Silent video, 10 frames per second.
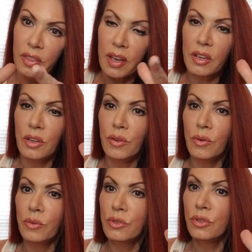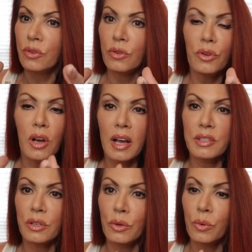Thank you to you guys
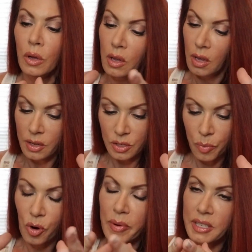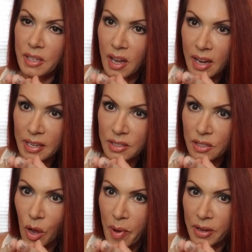who support my sites,
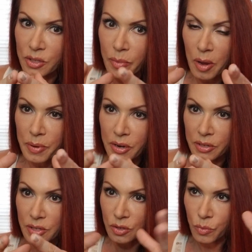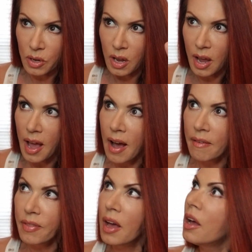come out to my appearances when I
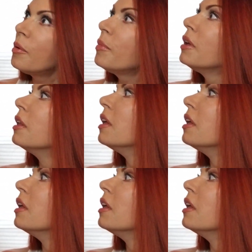have them.